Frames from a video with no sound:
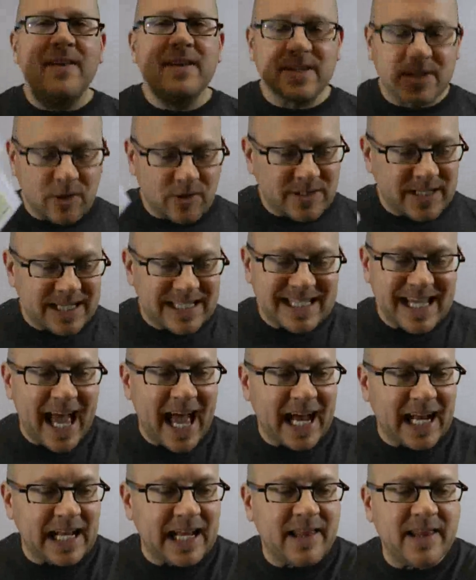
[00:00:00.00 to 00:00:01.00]
This looks
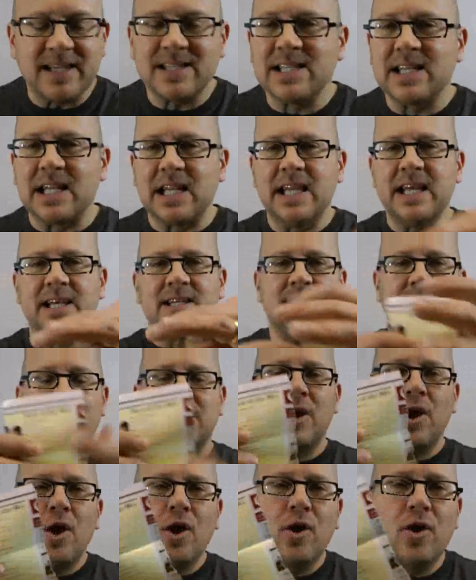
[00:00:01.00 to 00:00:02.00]
exactly, in this little list,